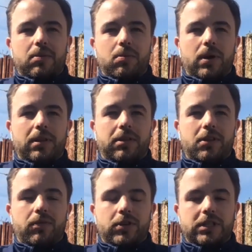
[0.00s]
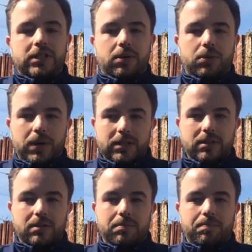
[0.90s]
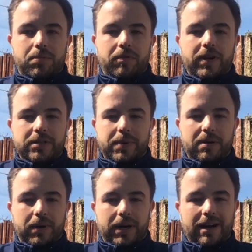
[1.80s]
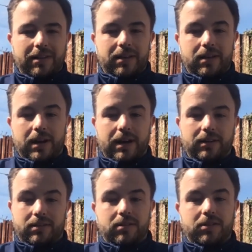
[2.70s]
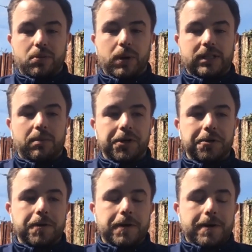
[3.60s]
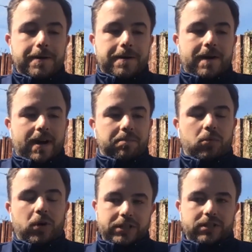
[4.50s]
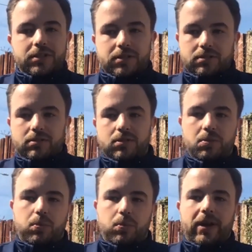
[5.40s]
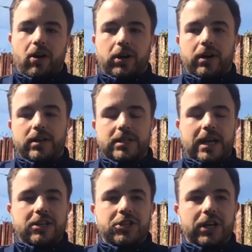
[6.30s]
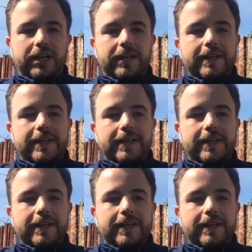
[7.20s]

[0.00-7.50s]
with the University of South Wales and Professor Pete McCarthy at USW, which is WEOC, essentially.